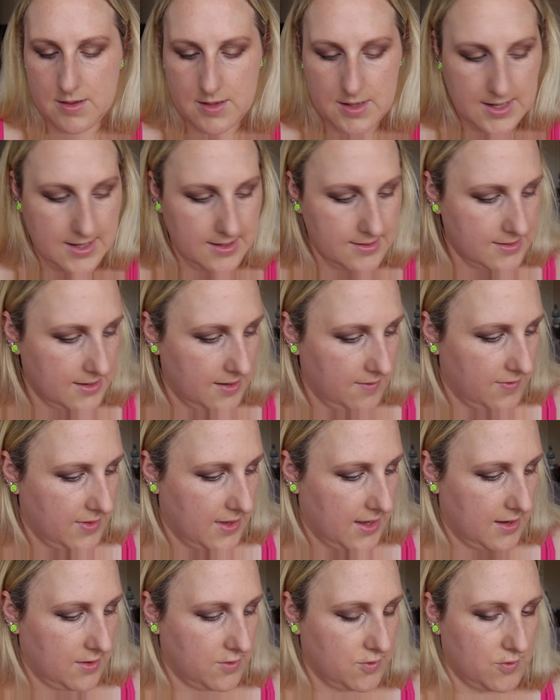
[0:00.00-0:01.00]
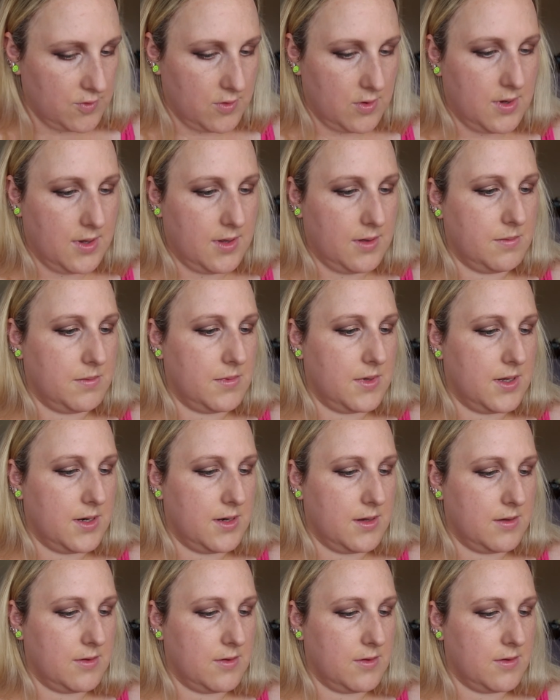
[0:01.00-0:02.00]
let's give that a try. I'm
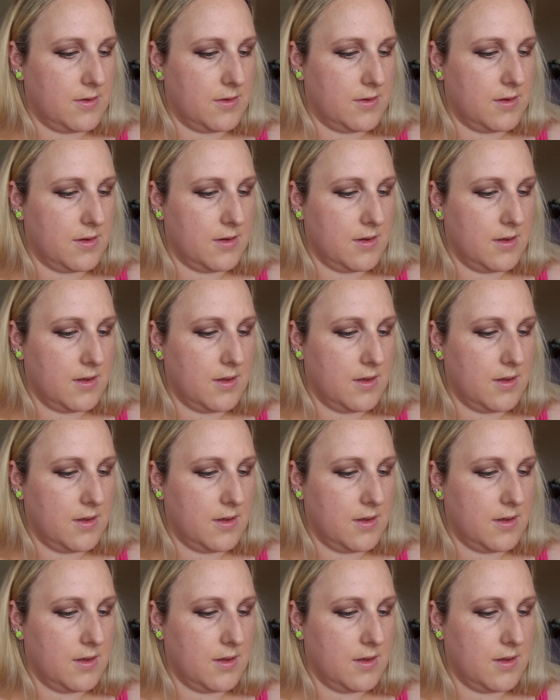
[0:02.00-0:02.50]
going to just